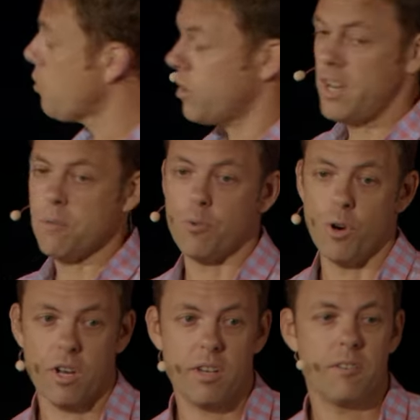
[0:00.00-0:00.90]
Coordinape
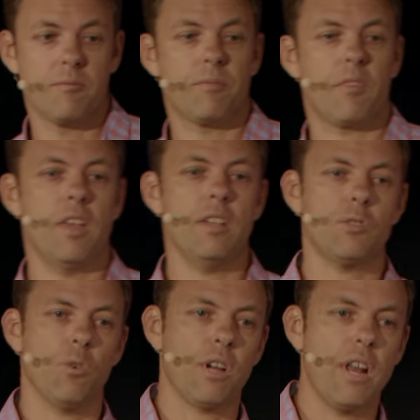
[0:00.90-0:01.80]
work?
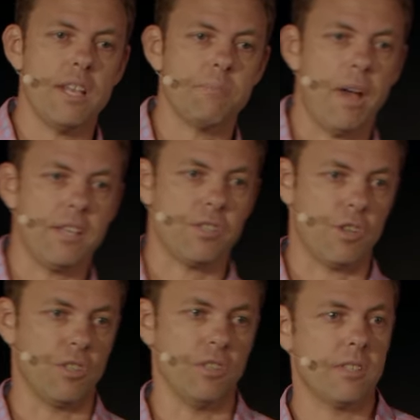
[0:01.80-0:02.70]
it's organized by
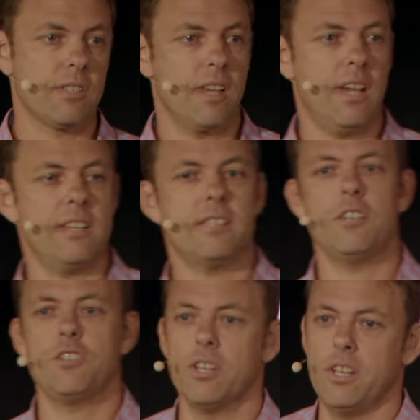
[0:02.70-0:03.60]
circles. And
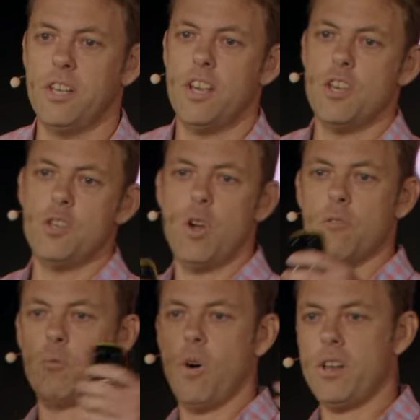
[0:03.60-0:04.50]
essentially, you
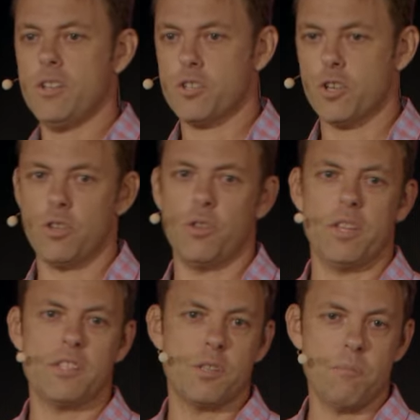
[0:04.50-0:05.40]
have one circle
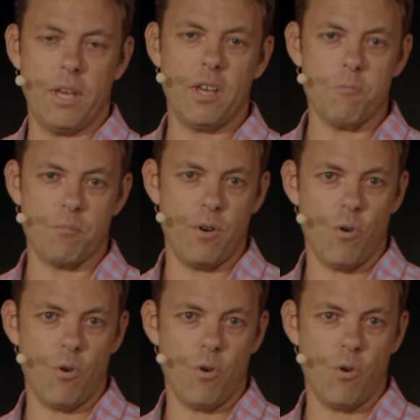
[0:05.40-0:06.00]
that's the big um,